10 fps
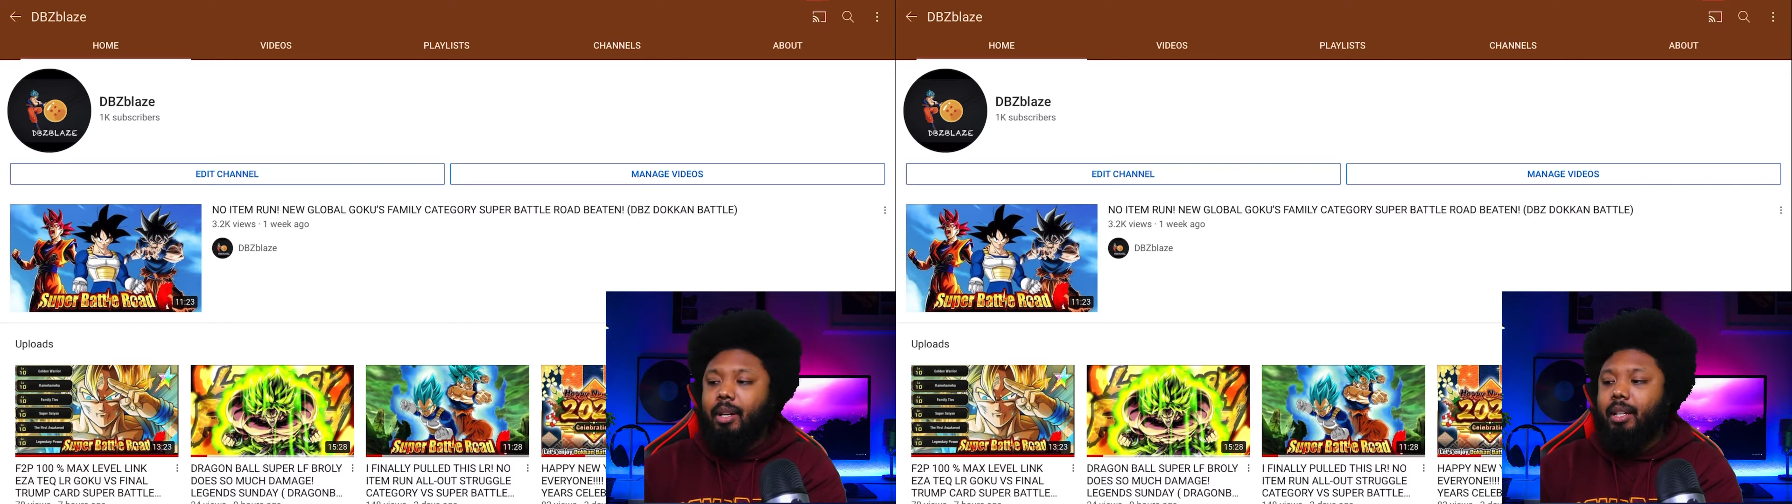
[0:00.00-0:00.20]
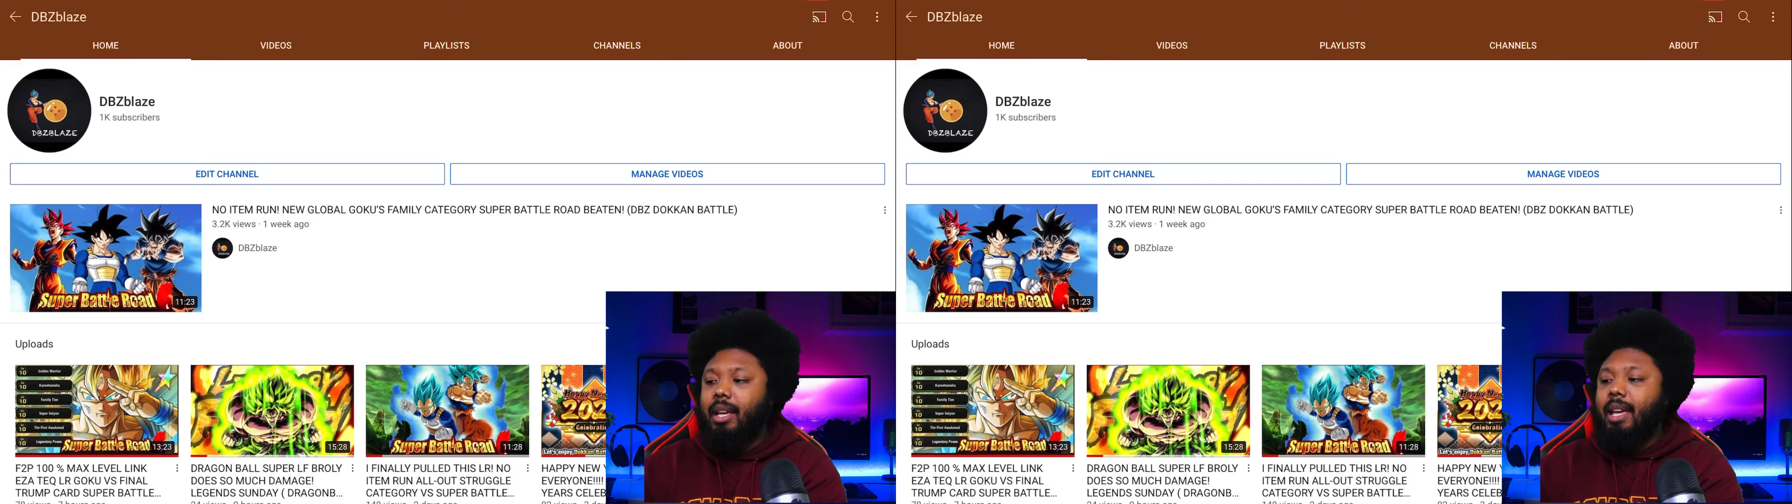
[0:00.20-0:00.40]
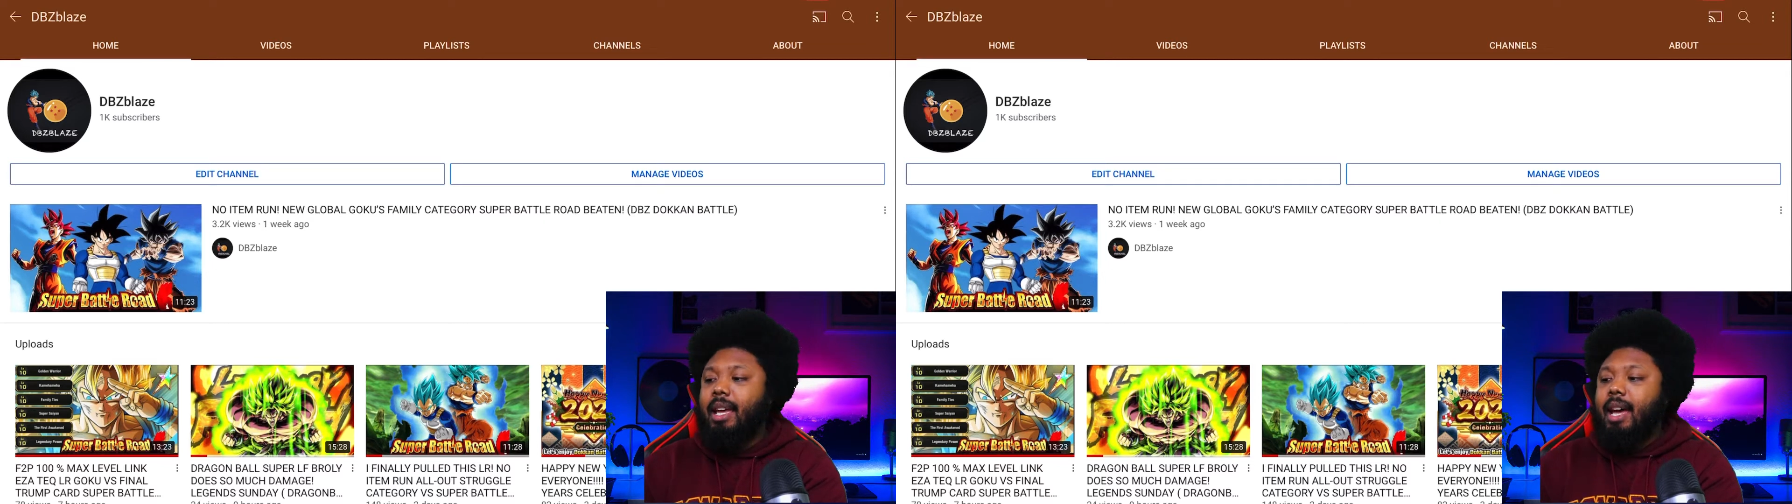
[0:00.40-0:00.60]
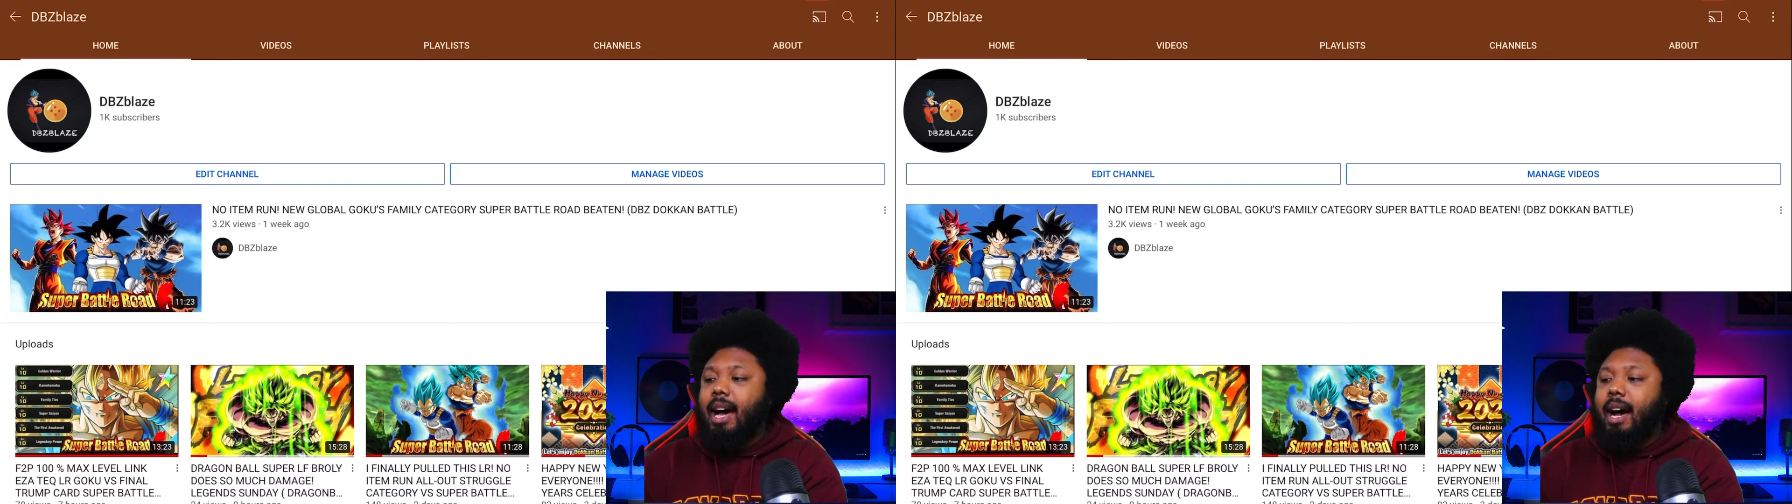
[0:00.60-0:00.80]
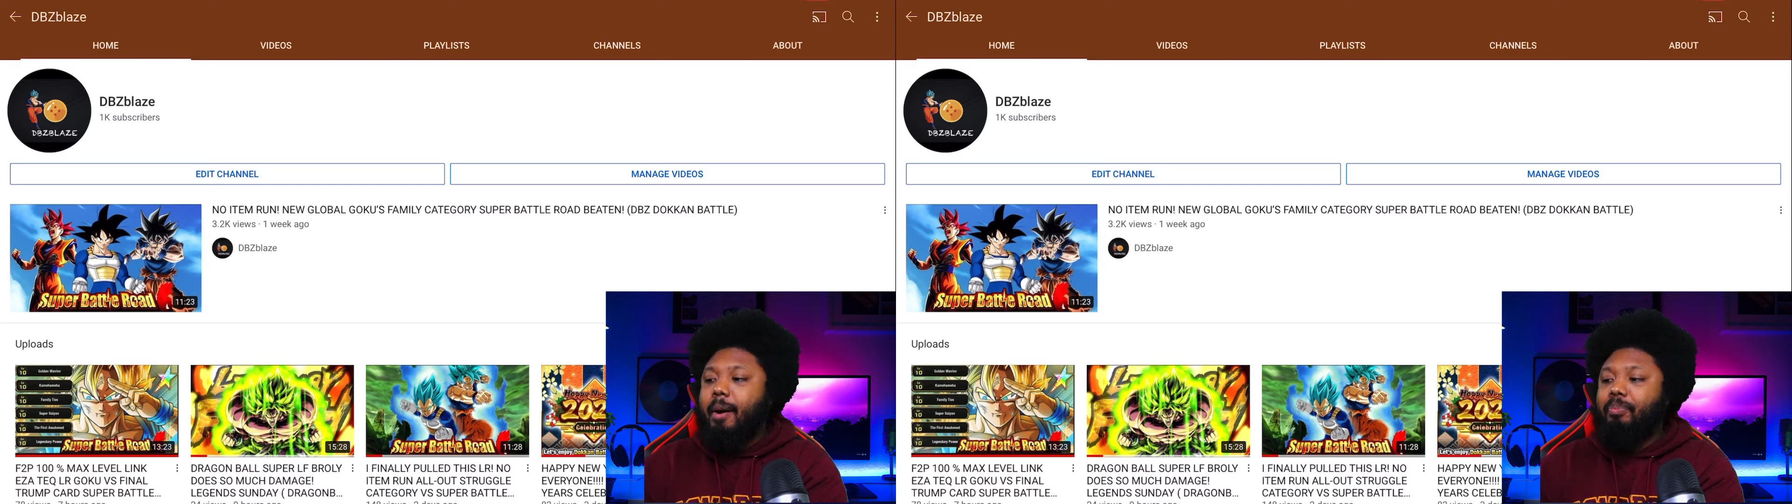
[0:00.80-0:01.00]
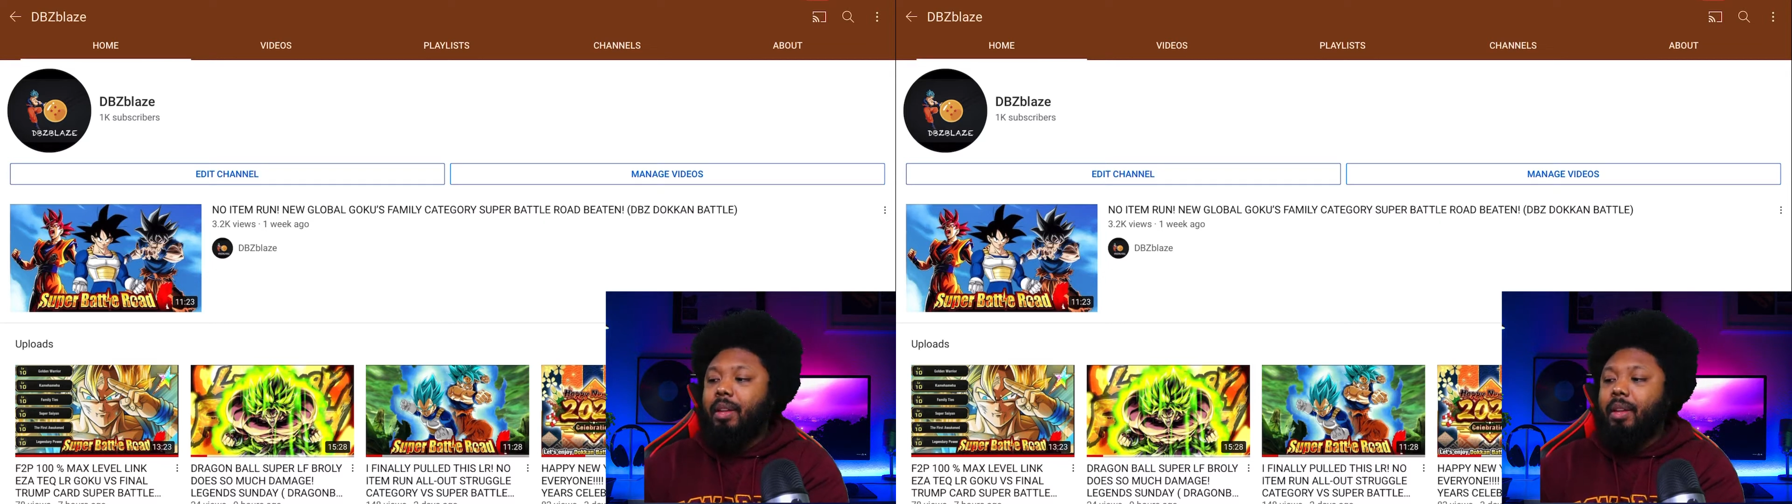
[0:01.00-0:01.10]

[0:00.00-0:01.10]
But um,